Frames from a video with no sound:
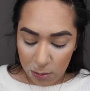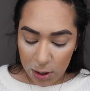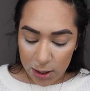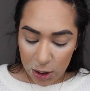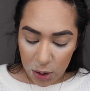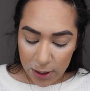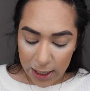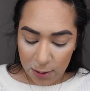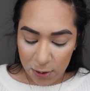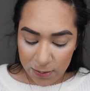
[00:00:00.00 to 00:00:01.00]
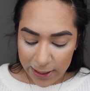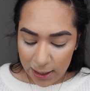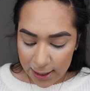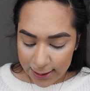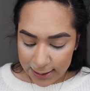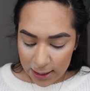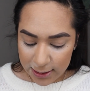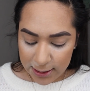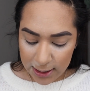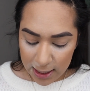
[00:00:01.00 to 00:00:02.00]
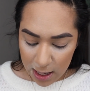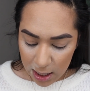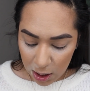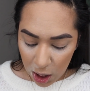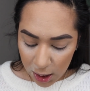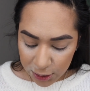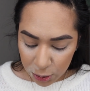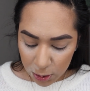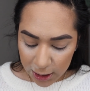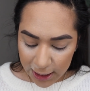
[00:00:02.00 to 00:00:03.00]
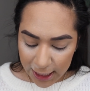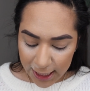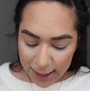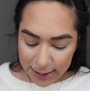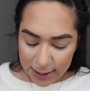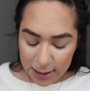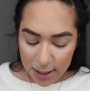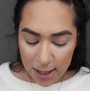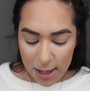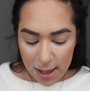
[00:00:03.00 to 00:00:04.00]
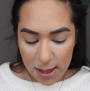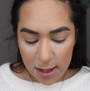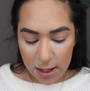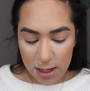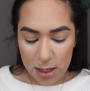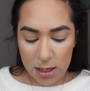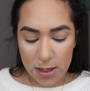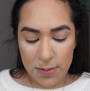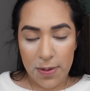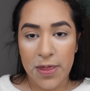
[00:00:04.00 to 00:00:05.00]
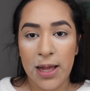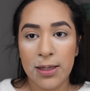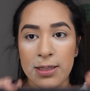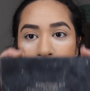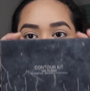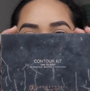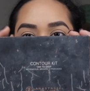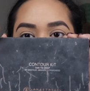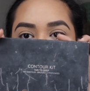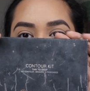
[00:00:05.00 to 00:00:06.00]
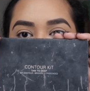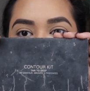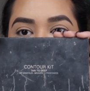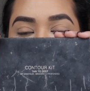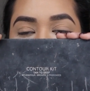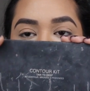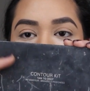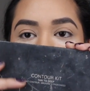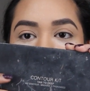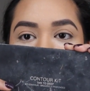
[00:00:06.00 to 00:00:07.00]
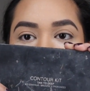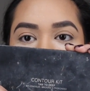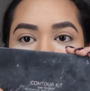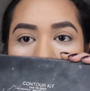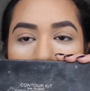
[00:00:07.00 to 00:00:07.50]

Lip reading: I'm gonna go in with my Anastasia contour kit. That looks like this, and it's kind of busted